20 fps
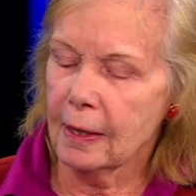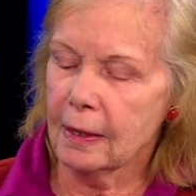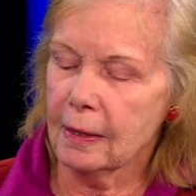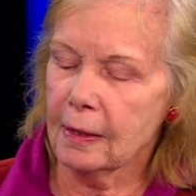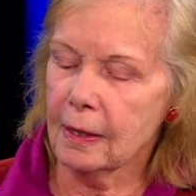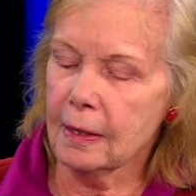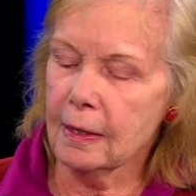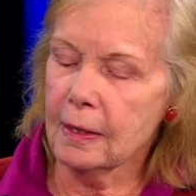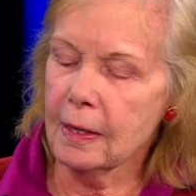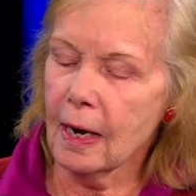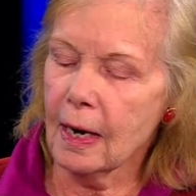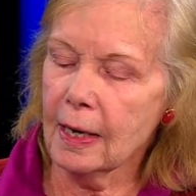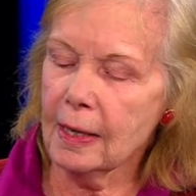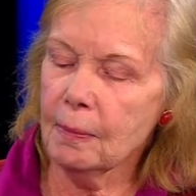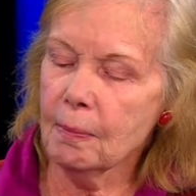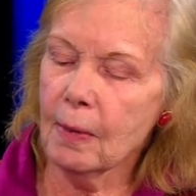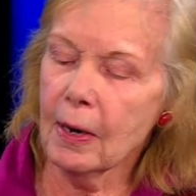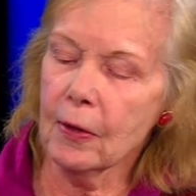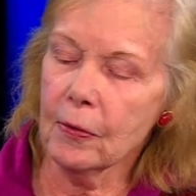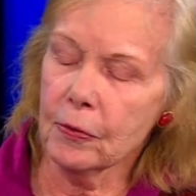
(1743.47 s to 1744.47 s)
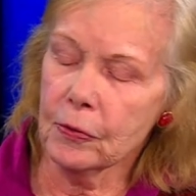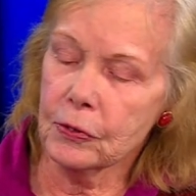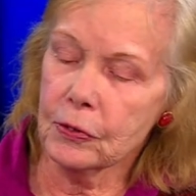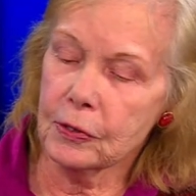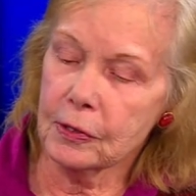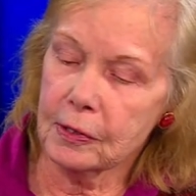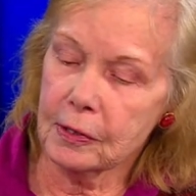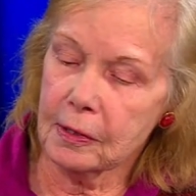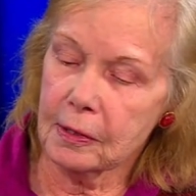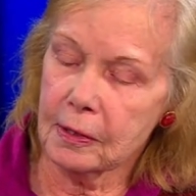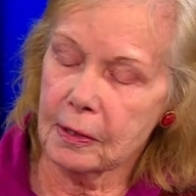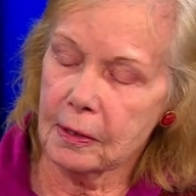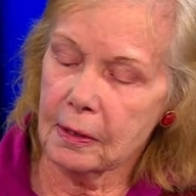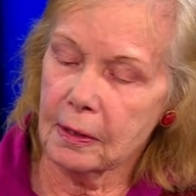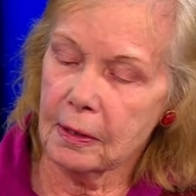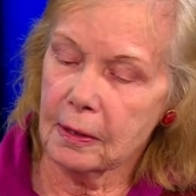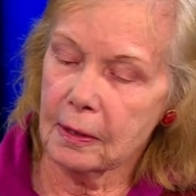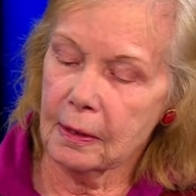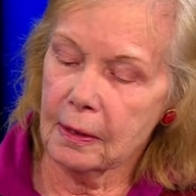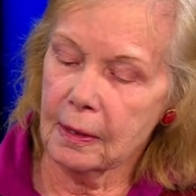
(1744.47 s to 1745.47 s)
the nine months,
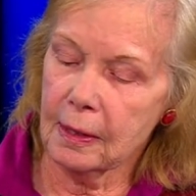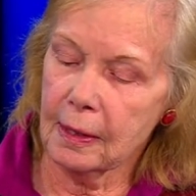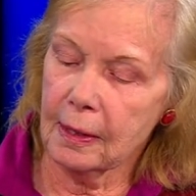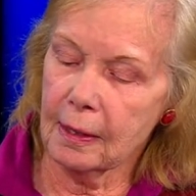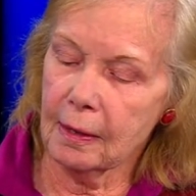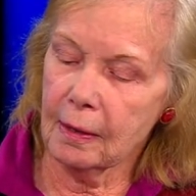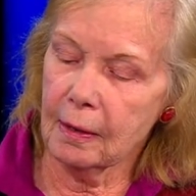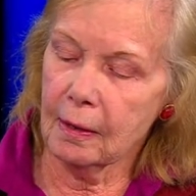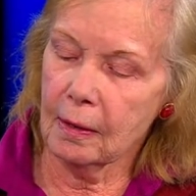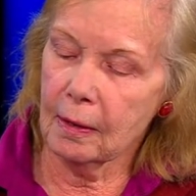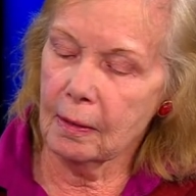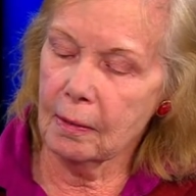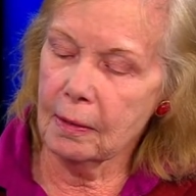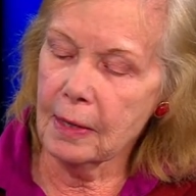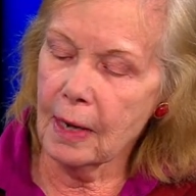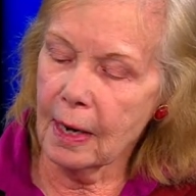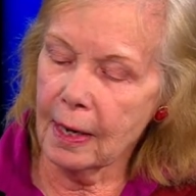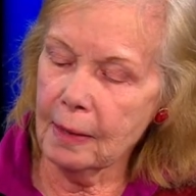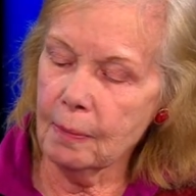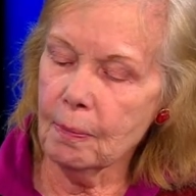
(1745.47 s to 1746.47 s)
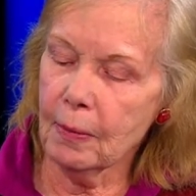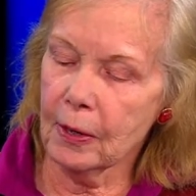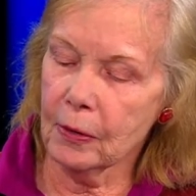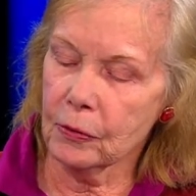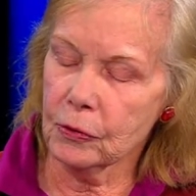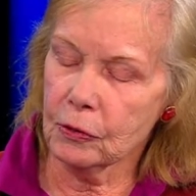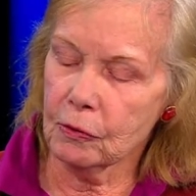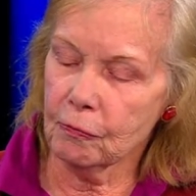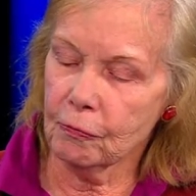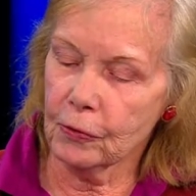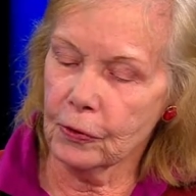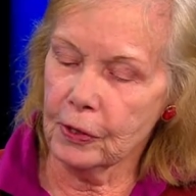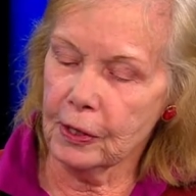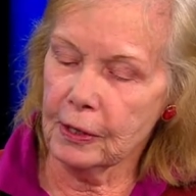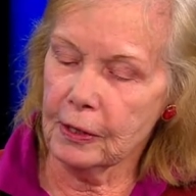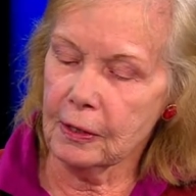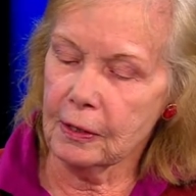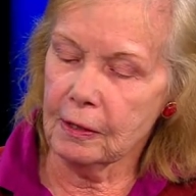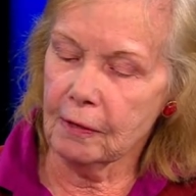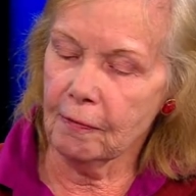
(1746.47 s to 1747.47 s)
nine months for the
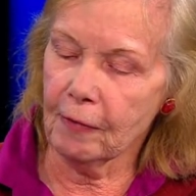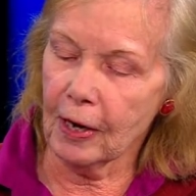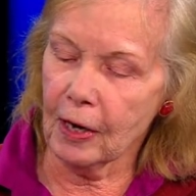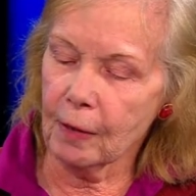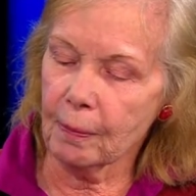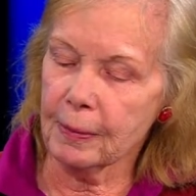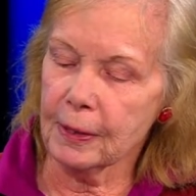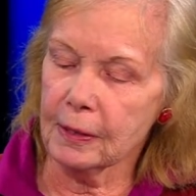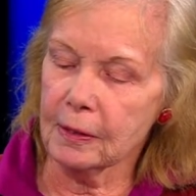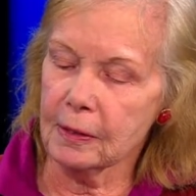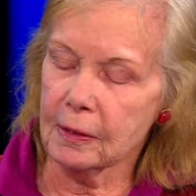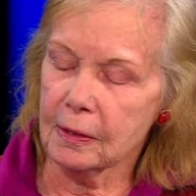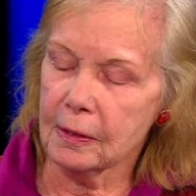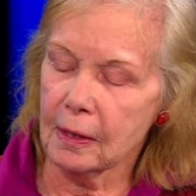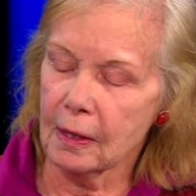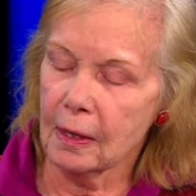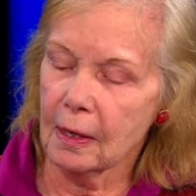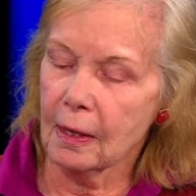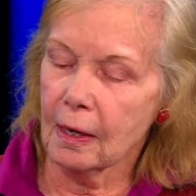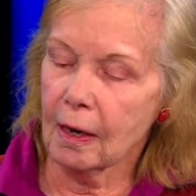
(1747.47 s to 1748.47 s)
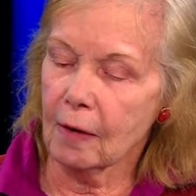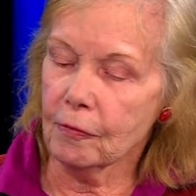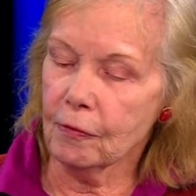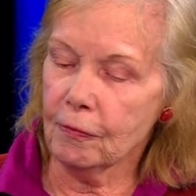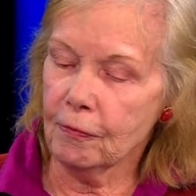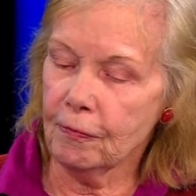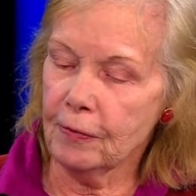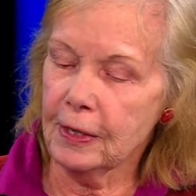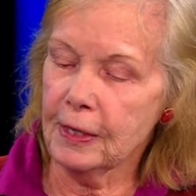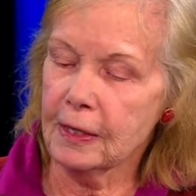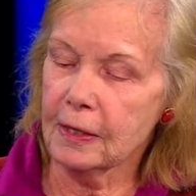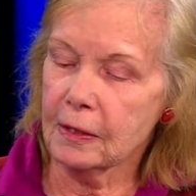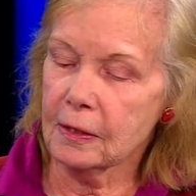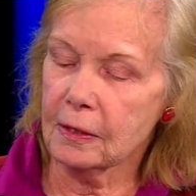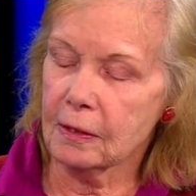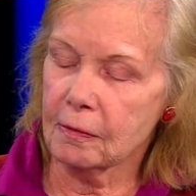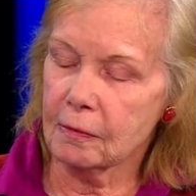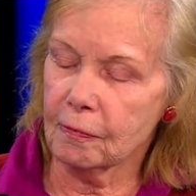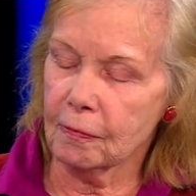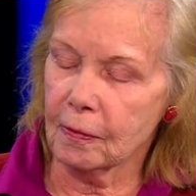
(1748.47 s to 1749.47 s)
development of the
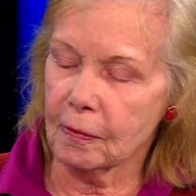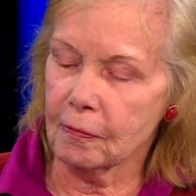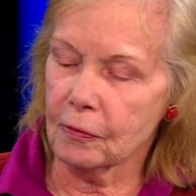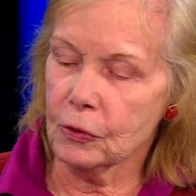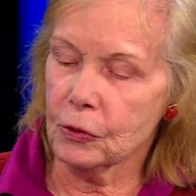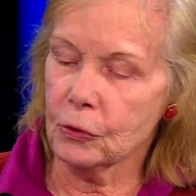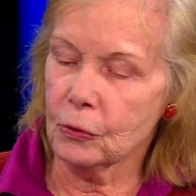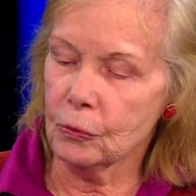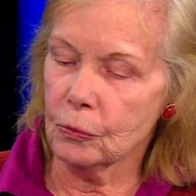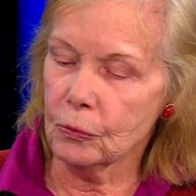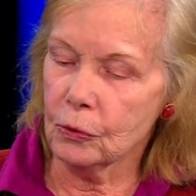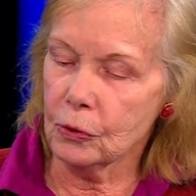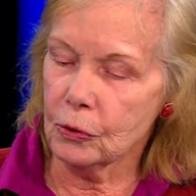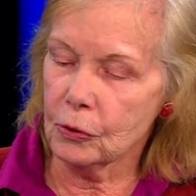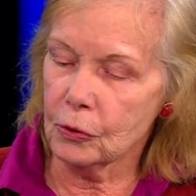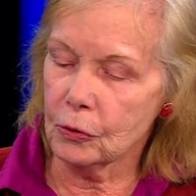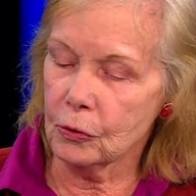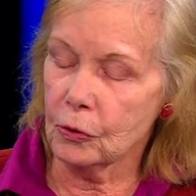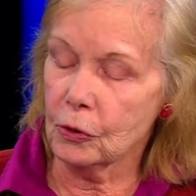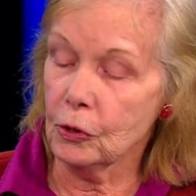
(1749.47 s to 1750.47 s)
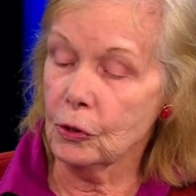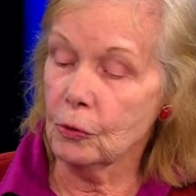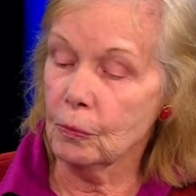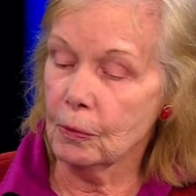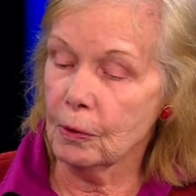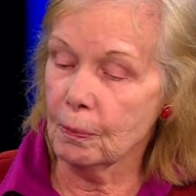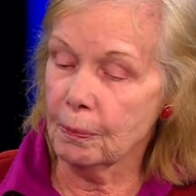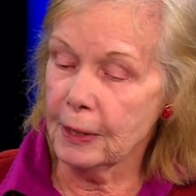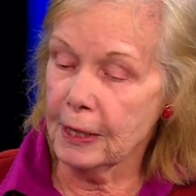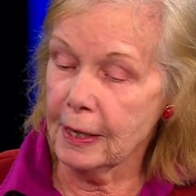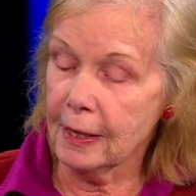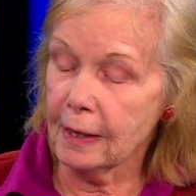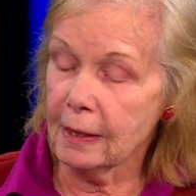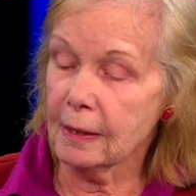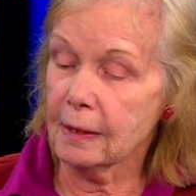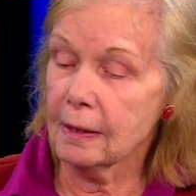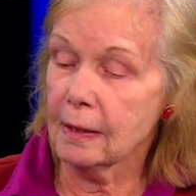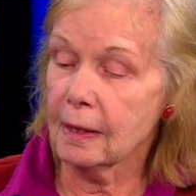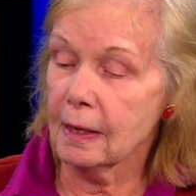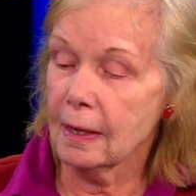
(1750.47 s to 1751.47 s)
fetus to to the human
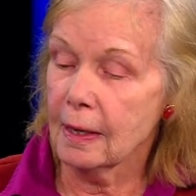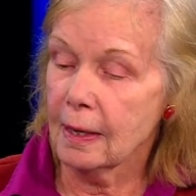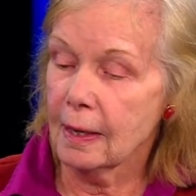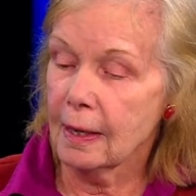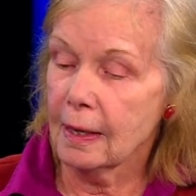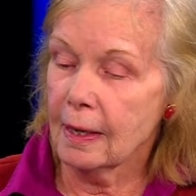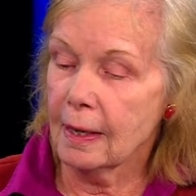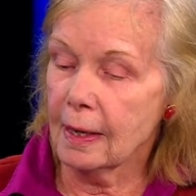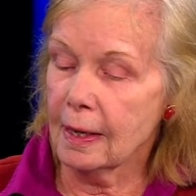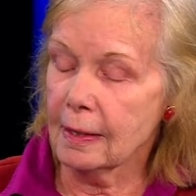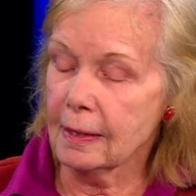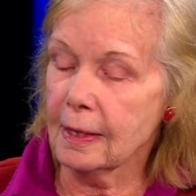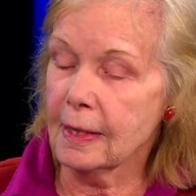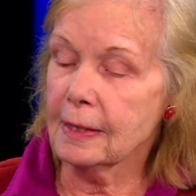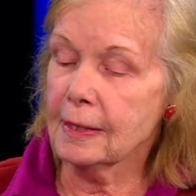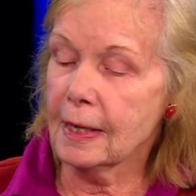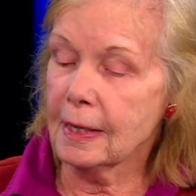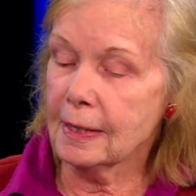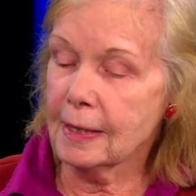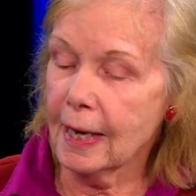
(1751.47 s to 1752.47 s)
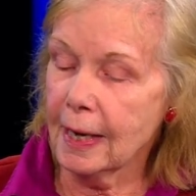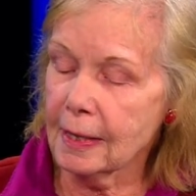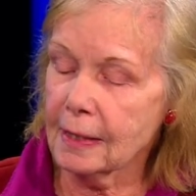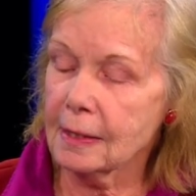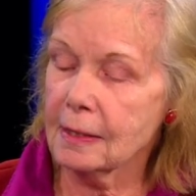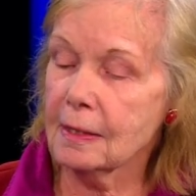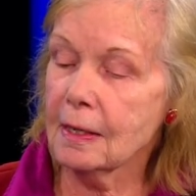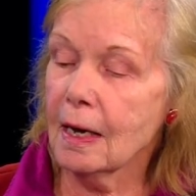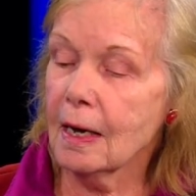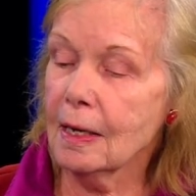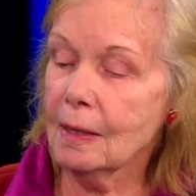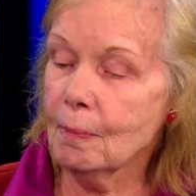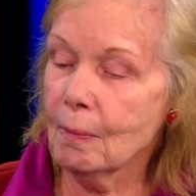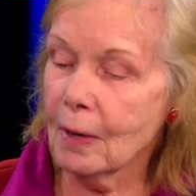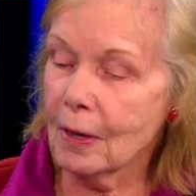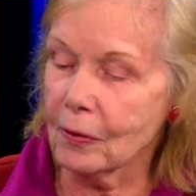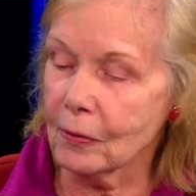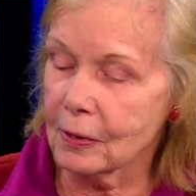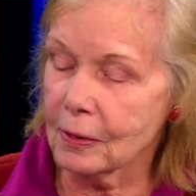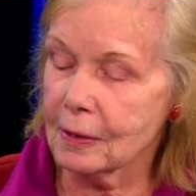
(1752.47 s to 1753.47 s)
being, and it, it takes nine
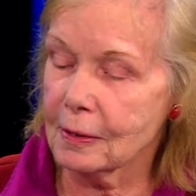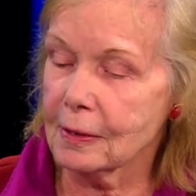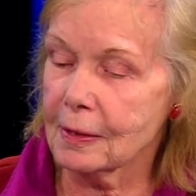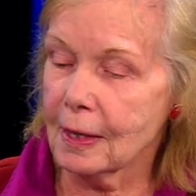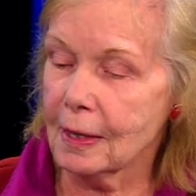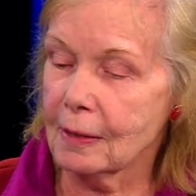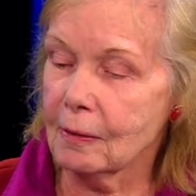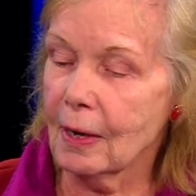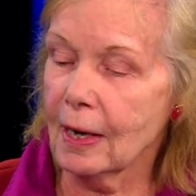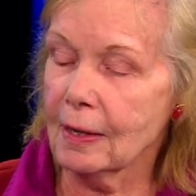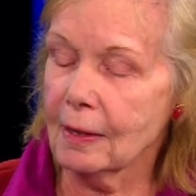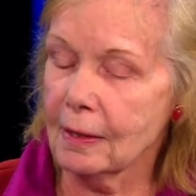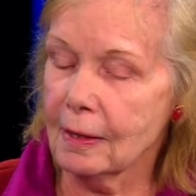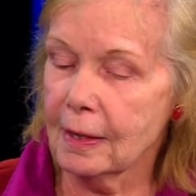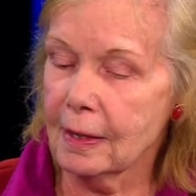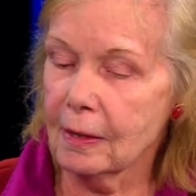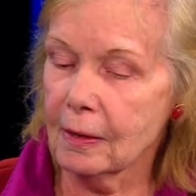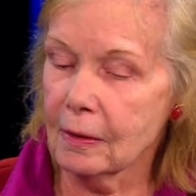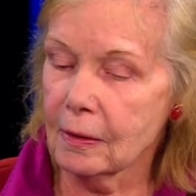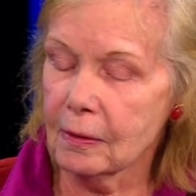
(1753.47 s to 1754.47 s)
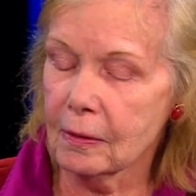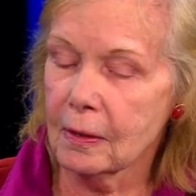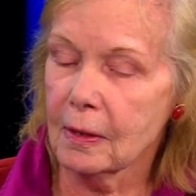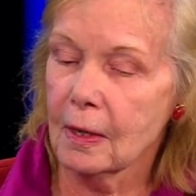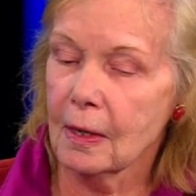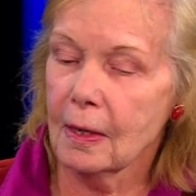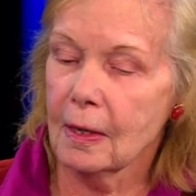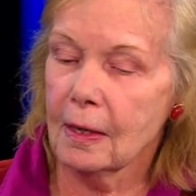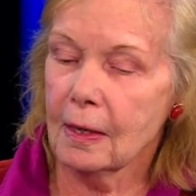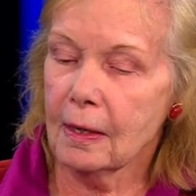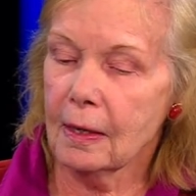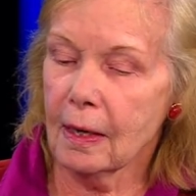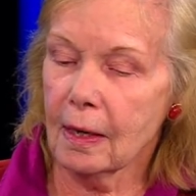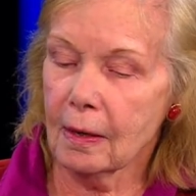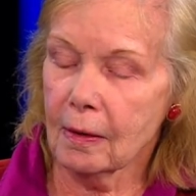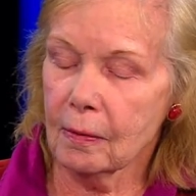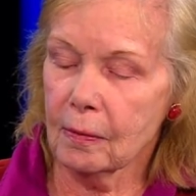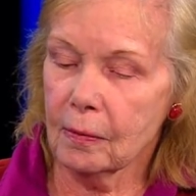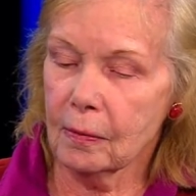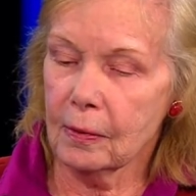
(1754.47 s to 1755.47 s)
months, and and they're
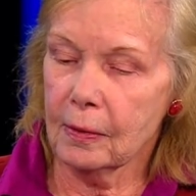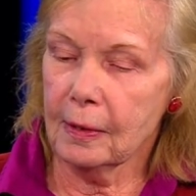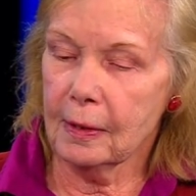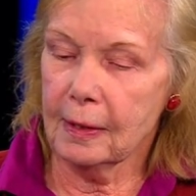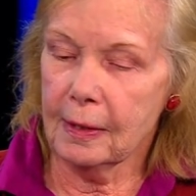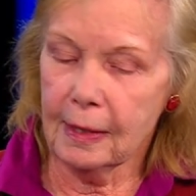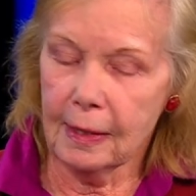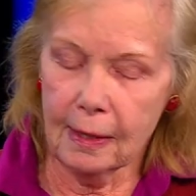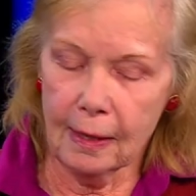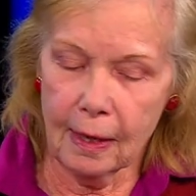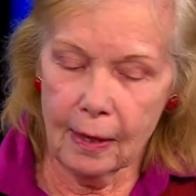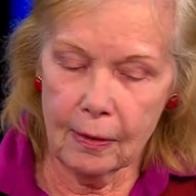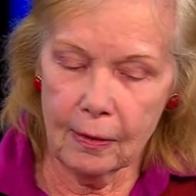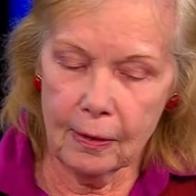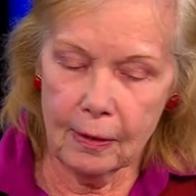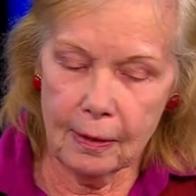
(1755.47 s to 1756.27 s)
uh, the uh,